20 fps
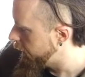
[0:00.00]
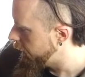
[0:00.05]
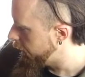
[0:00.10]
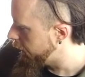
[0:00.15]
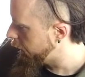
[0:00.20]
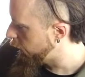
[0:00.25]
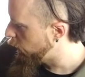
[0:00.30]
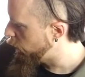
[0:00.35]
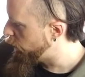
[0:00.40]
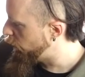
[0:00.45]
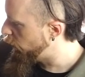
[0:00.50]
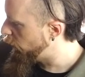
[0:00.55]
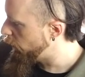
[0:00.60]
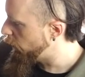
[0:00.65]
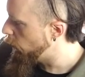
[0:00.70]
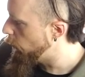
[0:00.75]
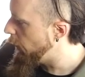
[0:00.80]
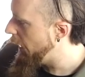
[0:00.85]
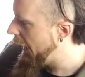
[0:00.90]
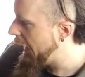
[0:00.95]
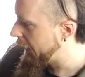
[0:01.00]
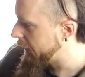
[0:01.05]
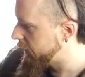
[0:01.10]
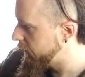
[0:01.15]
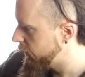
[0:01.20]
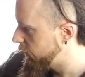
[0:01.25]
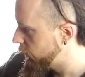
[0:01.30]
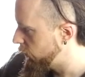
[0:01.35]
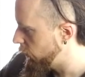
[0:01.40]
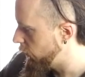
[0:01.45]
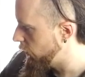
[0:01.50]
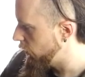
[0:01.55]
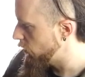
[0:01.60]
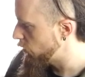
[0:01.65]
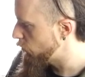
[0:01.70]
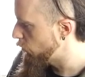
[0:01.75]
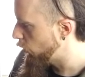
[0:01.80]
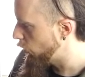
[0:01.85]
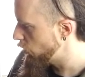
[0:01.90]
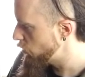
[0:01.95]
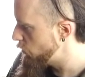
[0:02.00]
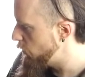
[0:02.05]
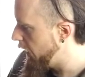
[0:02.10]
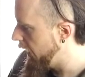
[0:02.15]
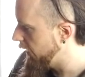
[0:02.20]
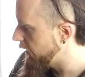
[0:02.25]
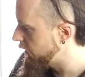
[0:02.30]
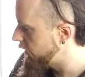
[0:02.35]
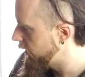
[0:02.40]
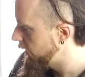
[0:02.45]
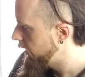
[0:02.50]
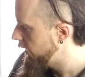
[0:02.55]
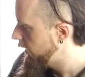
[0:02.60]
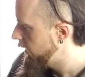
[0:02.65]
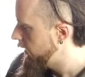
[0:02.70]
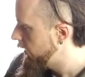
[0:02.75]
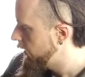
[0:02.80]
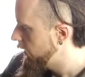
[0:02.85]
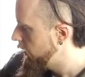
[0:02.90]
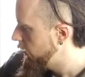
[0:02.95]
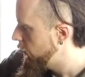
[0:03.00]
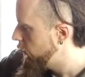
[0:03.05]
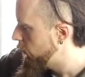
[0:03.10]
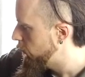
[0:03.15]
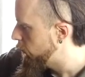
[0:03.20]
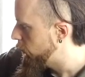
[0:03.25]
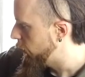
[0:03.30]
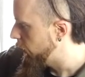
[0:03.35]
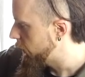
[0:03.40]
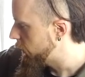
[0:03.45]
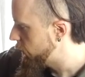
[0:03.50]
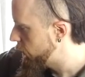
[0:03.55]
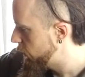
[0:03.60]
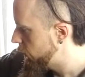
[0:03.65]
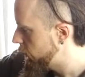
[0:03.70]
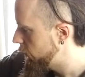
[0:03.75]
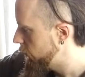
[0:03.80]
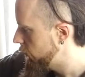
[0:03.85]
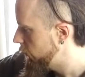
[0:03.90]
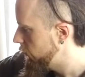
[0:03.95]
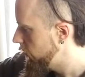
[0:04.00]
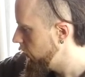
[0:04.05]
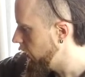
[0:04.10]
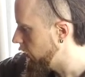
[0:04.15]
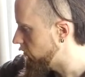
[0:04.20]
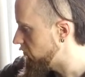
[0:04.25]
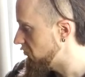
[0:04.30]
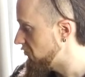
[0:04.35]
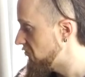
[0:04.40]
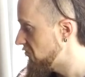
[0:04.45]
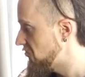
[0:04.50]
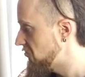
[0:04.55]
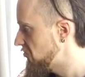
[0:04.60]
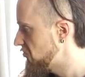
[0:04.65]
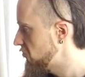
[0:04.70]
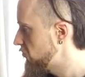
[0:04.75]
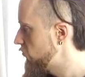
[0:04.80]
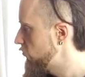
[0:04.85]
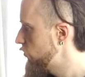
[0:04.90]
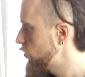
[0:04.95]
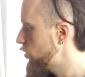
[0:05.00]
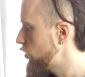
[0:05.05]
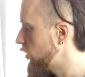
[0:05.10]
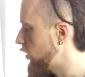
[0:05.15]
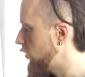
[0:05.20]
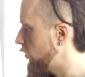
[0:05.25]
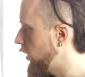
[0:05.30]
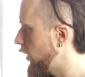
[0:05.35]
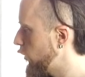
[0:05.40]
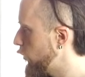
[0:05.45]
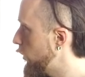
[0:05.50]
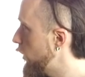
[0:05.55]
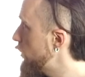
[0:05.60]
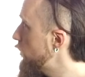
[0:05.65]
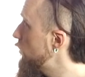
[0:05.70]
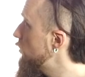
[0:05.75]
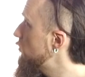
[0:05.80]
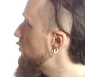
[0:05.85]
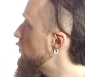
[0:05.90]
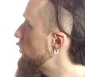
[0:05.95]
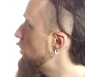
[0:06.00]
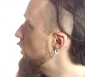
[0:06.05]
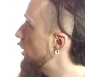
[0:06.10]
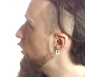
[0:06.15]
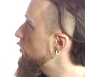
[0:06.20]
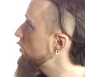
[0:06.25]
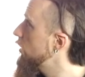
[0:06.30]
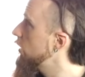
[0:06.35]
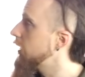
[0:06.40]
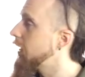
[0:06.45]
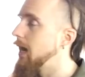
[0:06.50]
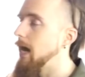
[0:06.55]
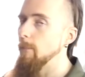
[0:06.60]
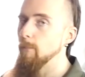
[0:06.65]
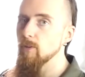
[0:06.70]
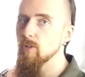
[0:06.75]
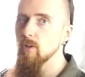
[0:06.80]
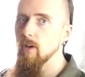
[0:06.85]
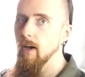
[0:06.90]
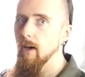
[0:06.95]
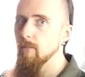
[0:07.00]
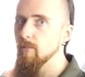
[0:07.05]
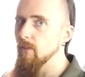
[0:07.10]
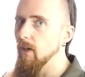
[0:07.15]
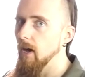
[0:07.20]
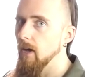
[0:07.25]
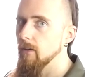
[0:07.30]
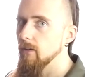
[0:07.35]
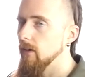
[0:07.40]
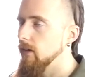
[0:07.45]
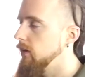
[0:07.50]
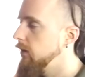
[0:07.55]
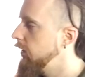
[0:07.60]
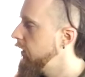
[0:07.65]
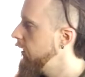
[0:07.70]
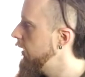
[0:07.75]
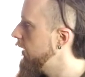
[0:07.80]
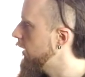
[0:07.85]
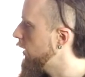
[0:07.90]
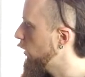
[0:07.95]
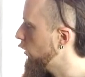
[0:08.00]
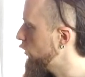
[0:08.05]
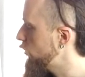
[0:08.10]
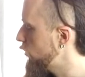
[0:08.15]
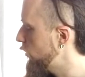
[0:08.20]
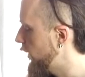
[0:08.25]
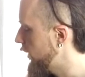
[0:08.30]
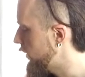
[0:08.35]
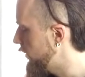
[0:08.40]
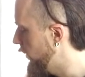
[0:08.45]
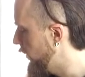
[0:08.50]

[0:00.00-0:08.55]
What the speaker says: a little further back so there is more space. But yeah, so otherwise definitely happy to have that. It looks quite